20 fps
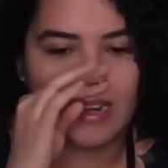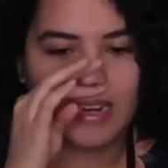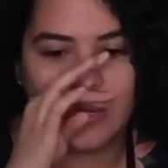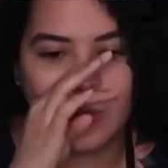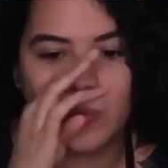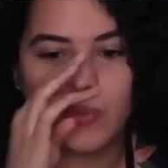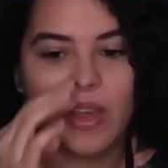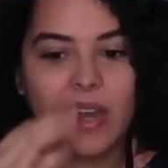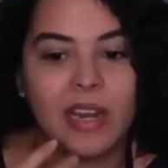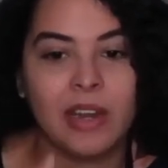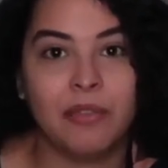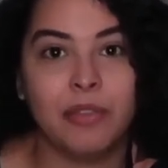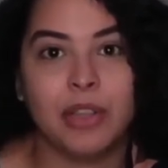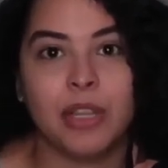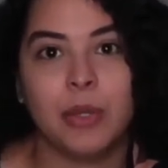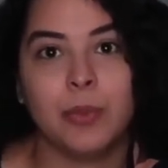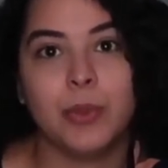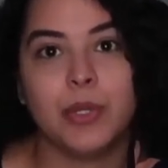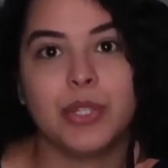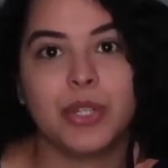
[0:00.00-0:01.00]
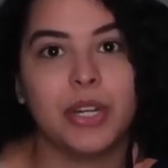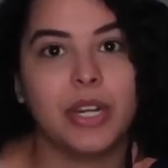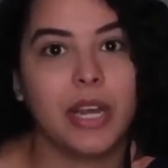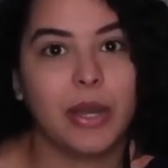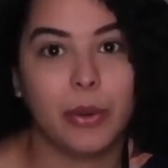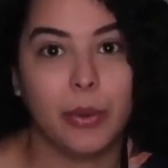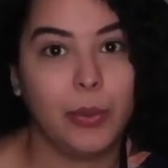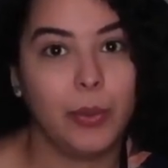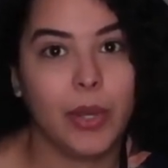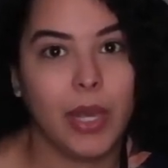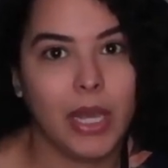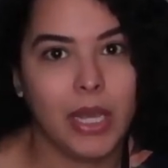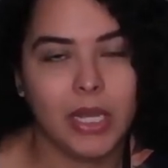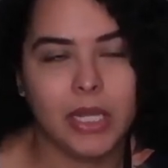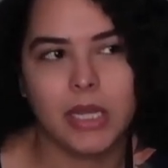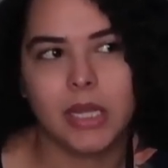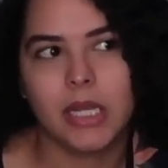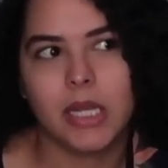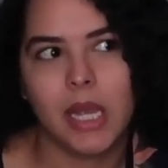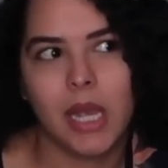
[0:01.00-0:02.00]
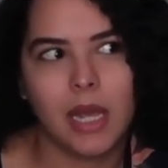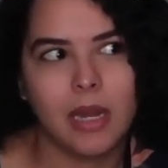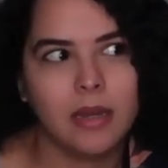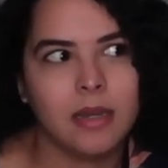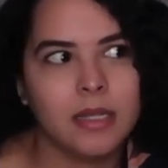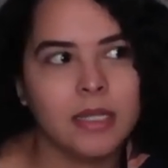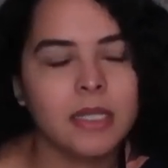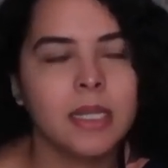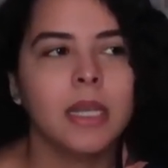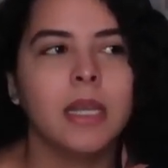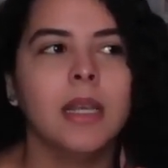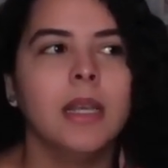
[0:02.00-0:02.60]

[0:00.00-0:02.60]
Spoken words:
I knew that everything would turn out okay in the end.